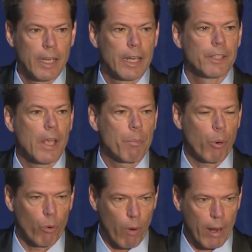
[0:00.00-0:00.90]
It is a
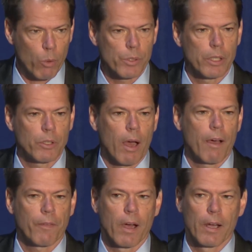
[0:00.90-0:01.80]
prerequisite to
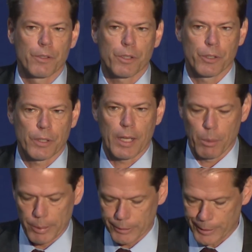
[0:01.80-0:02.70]
Afghan
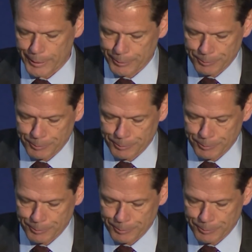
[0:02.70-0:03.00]
sustainability.